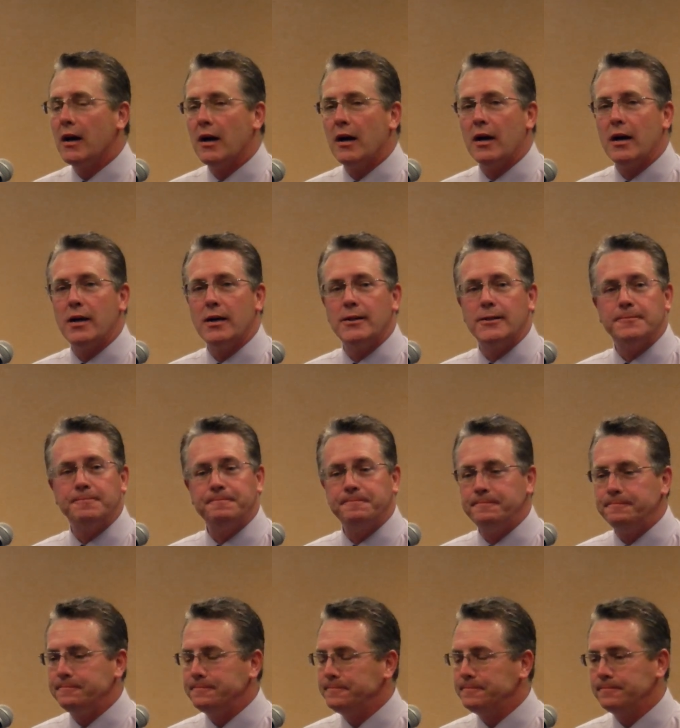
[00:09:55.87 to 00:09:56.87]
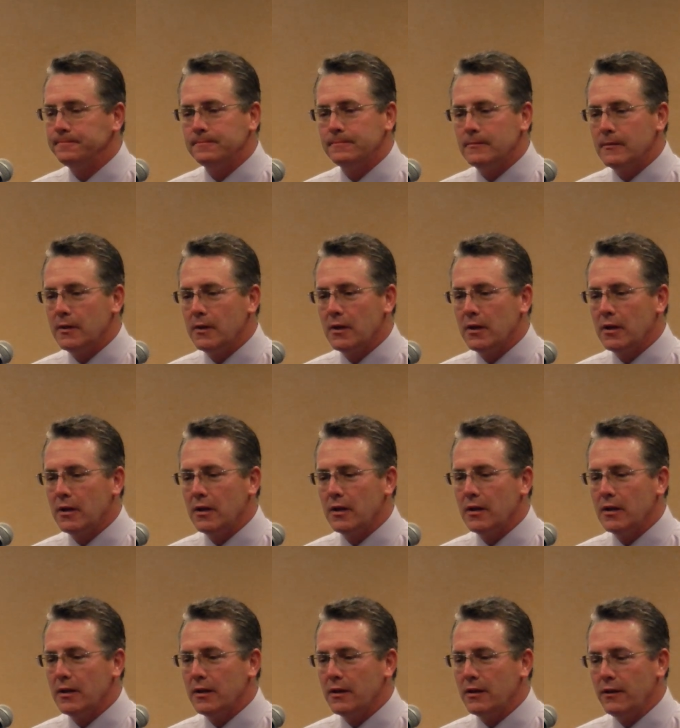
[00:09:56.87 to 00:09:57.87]
Um,
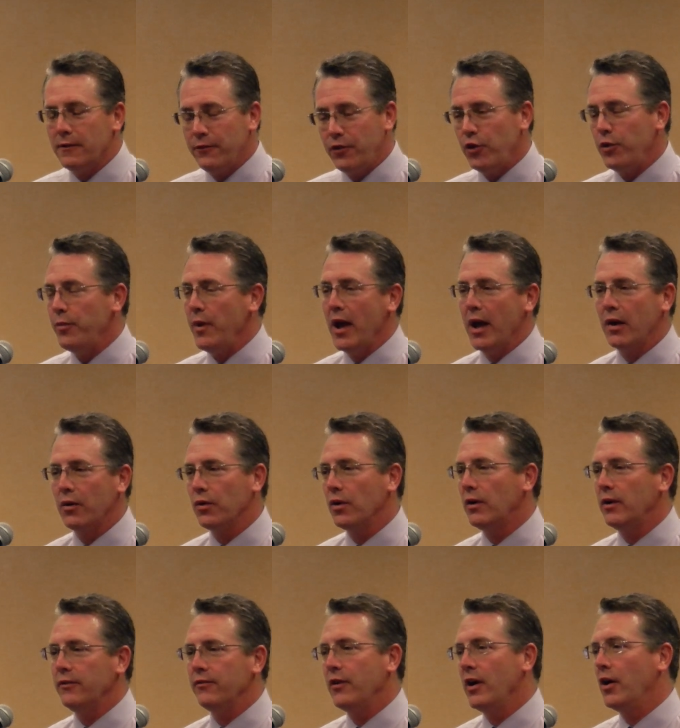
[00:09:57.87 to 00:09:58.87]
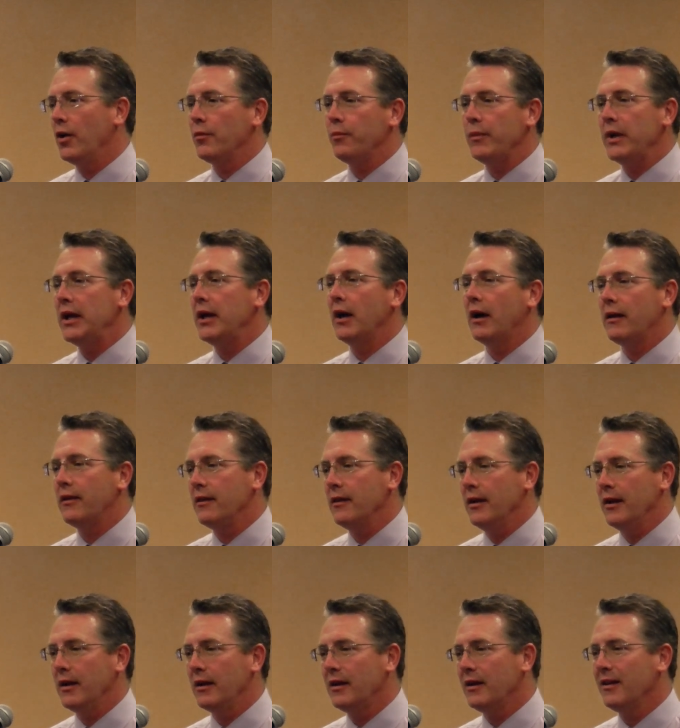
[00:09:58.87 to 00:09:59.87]
the food bank really found me, I
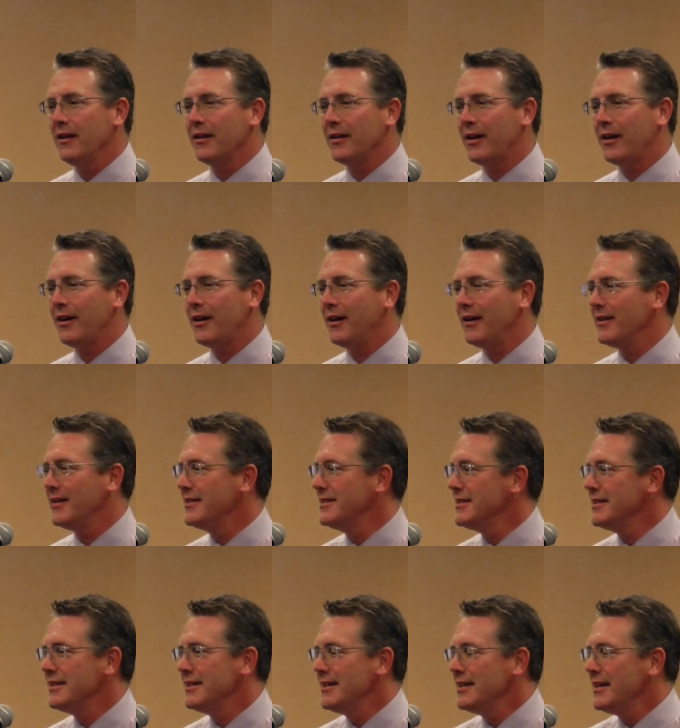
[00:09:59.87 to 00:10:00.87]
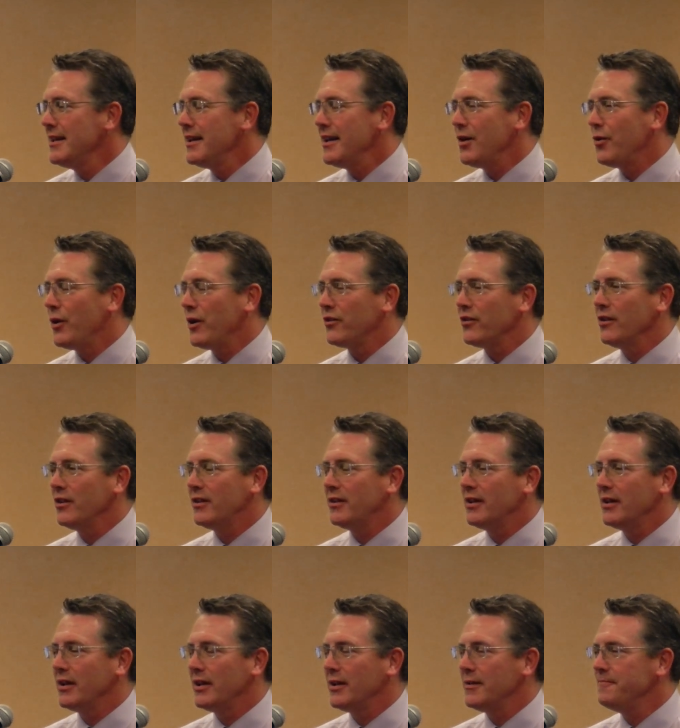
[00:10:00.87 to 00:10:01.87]
think. Um, it wasn't,
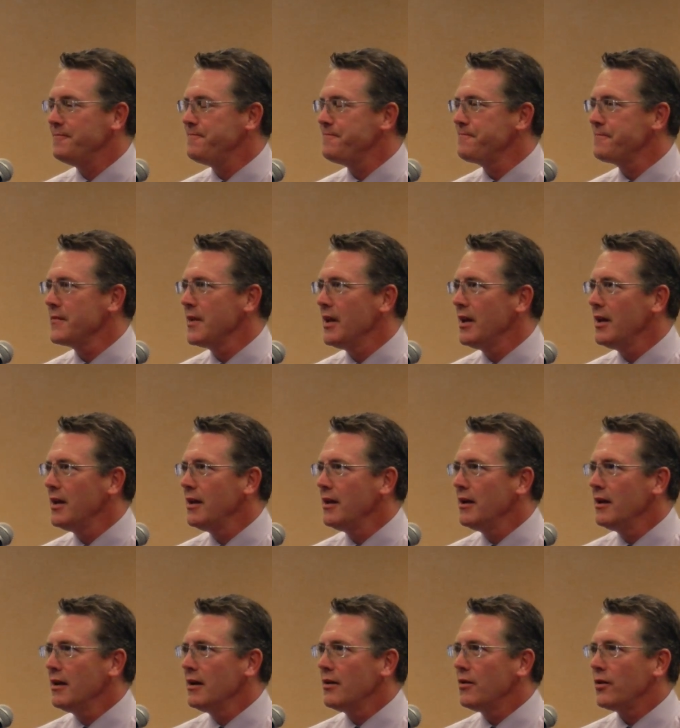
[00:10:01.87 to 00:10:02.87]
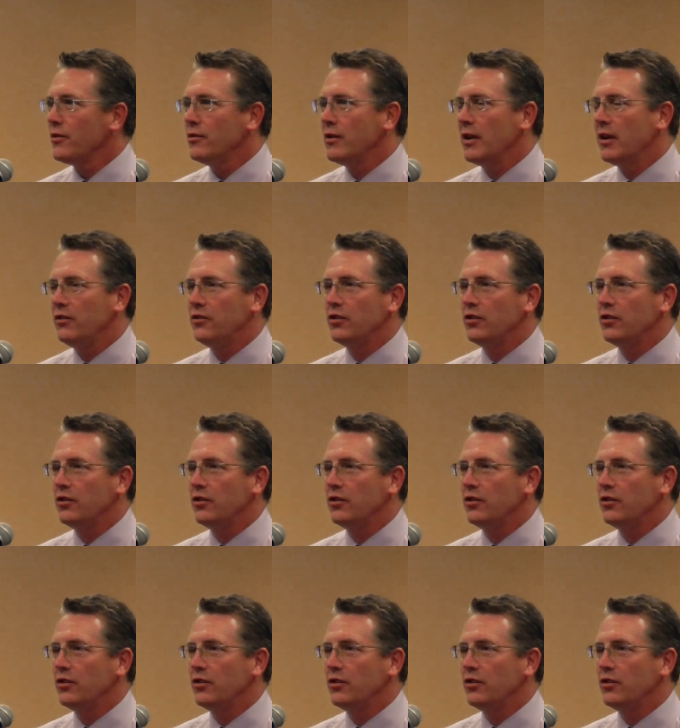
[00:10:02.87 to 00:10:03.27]
uh, a